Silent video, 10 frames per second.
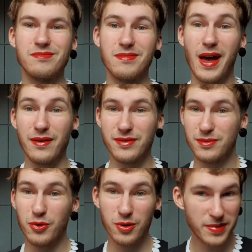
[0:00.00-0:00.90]
have some
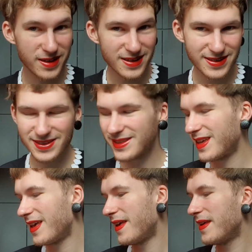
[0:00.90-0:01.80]
more opinions.
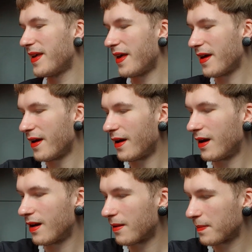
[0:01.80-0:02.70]

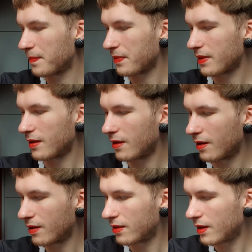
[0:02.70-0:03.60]

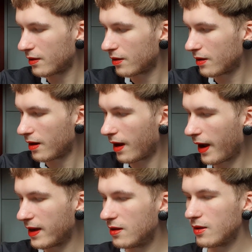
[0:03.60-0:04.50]
Another
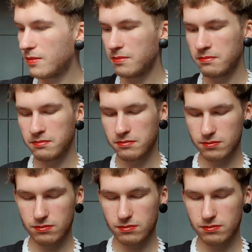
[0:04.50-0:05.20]
item